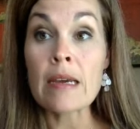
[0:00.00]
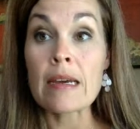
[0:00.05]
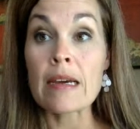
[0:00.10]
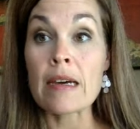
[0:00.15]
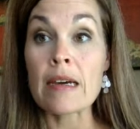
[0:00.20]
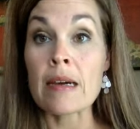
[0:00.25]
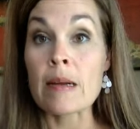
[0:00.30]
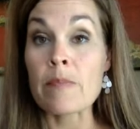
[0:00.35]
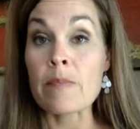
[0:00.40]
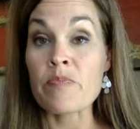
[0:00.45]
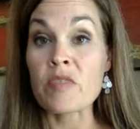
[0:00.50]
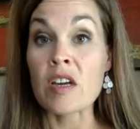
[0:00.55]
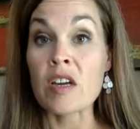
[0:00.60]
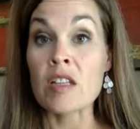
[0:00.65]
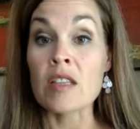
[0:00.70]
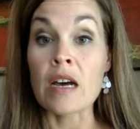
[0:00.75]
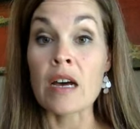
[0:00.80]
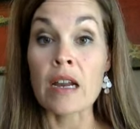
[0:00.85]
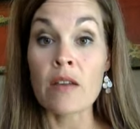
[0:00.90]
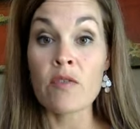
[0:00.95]
Um, a
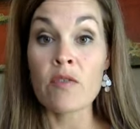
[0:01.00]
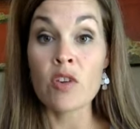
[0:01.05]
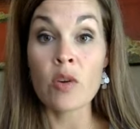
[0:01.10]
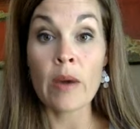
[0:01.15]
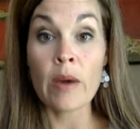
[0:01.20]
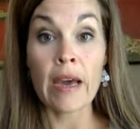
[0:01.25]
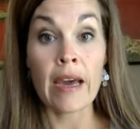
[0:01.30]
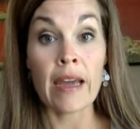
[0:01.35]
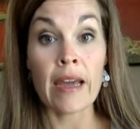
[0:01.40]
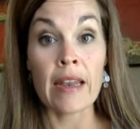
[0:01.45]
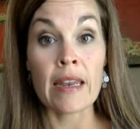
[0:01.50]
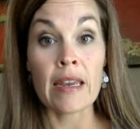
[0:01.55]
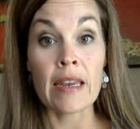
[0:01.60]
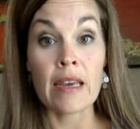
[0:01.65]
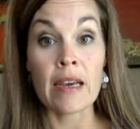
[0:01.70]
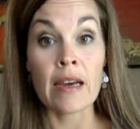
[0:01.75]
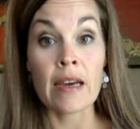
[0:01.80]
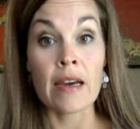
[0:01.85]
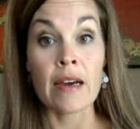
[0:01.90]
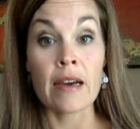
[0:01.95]
lot of you had
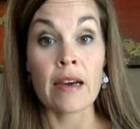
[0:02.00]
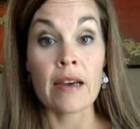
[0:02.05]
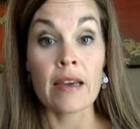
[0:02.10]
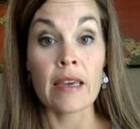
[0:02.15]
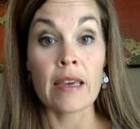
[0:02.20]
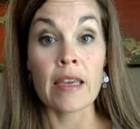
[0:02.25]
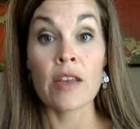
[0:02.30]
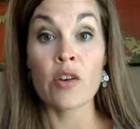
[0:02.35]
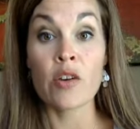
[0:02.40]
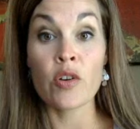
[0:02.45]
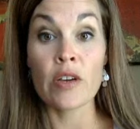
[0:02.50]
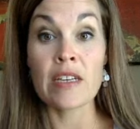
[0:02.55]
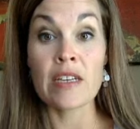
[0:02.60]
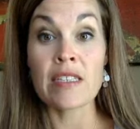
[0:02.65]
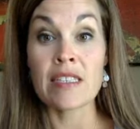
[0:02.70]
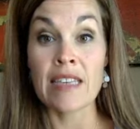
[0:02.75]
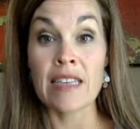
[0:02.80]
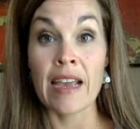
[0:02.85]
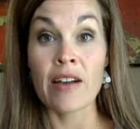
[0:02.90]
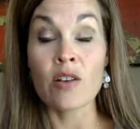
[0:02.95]
uh, increased
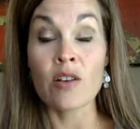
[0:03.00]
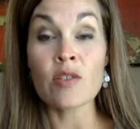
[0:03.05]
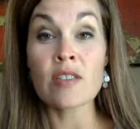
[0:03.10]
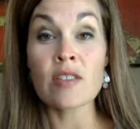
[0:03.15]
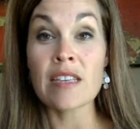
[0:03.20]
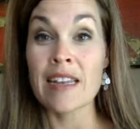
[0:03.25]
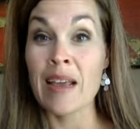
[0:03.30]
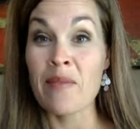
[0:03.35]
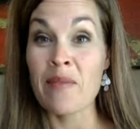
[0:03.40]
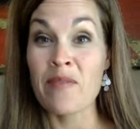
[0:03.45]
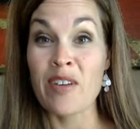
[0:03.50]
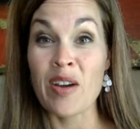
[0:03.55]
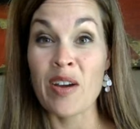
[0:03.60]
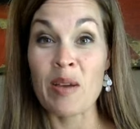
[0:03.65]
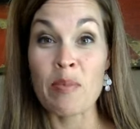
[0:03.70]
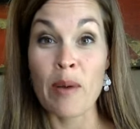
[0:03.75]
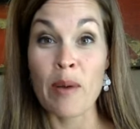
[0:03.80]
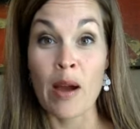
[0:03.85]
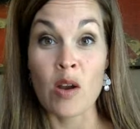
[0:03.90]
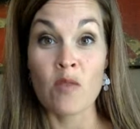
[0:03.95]
sales, and I'm very
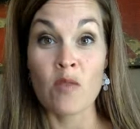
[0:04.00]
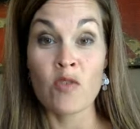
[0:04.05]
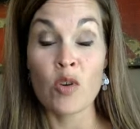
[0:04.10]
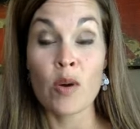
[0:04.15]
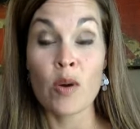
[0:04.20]
proud of you.